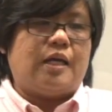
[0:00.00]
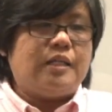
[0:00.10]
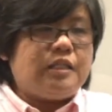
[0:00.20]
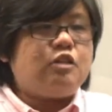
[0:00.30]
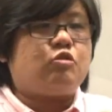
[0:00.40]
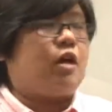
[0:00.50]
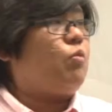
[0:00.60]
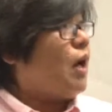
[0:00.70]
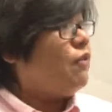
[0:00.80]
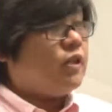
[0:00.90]
integrate
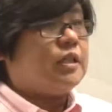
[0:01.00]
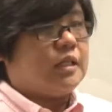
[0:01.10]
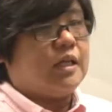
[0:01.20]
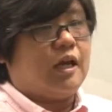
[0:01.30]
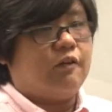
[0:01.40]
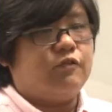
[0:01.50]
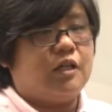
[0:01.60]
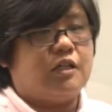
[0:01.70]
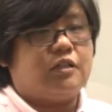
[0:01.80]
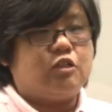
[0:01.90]
whatever that they have
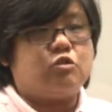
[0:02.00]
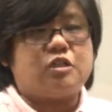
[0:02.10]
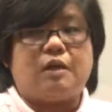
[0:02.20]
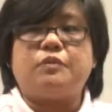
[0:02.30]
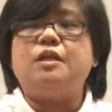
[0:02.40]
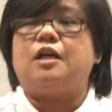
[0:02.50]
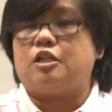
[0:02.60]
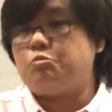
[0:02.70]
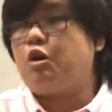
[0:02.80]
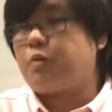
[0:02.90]
learned into something
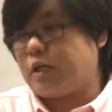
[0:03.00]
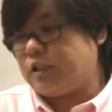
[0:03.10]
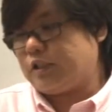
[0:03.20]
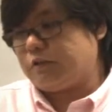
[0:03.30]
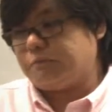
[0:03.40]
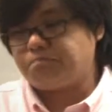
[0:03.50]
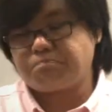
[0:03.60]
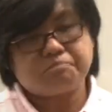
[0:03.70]
that's more practical.